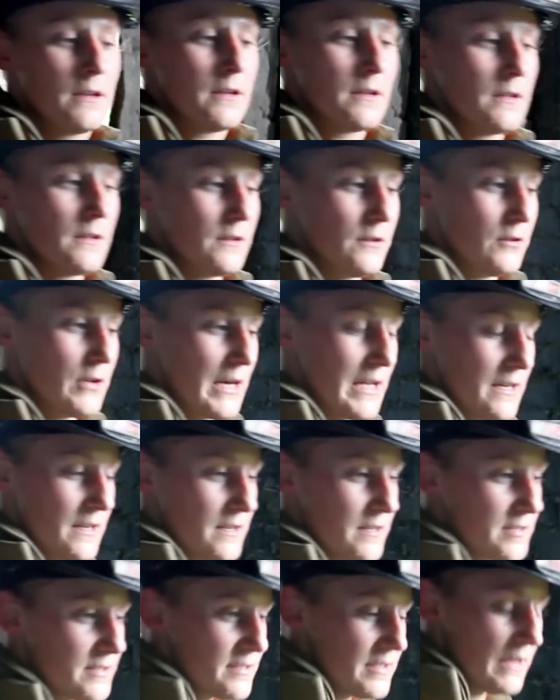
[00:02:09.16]
You gotta
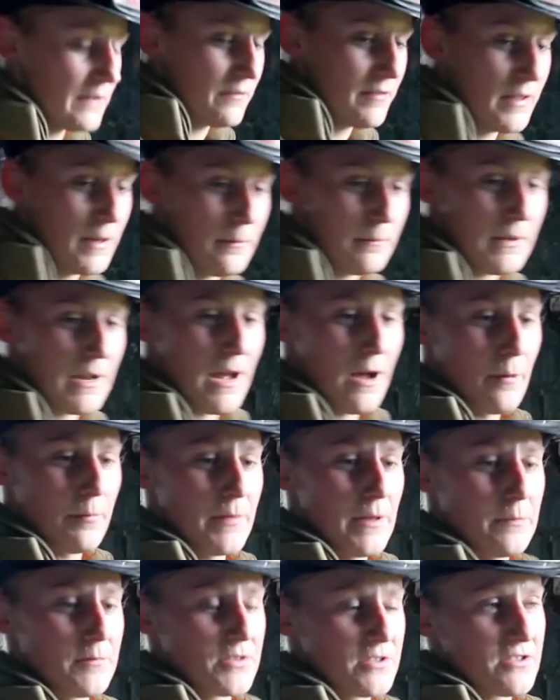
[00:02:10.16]
save them and help
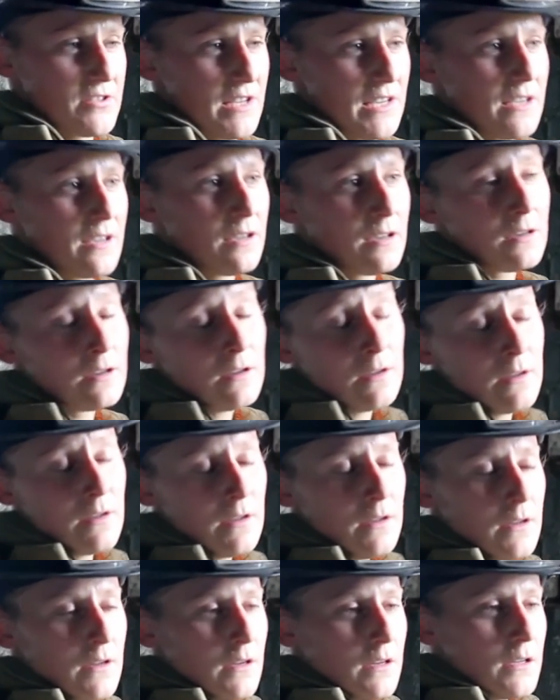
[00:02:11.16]
them just like
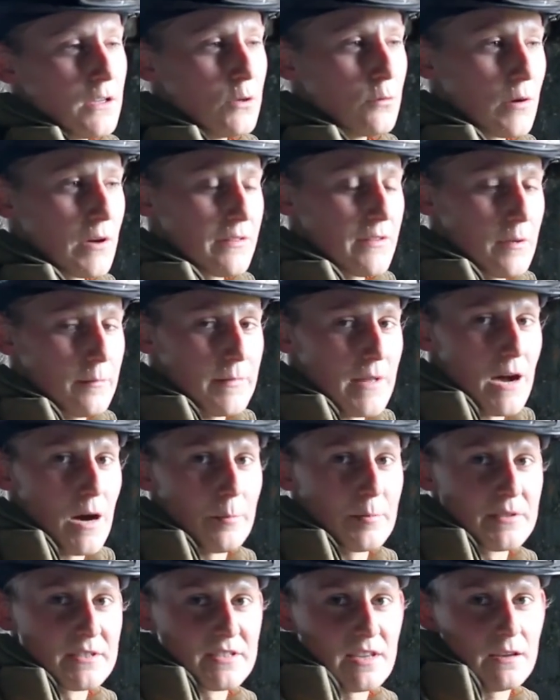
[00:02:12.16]
you want them to help
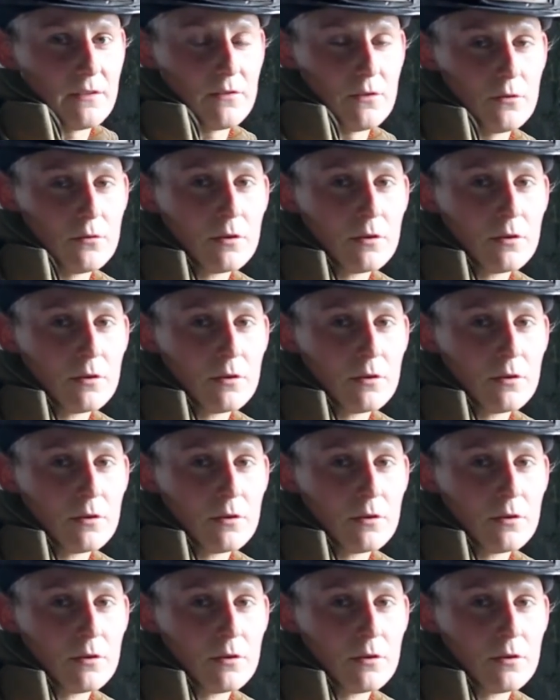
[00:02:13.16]
and save you.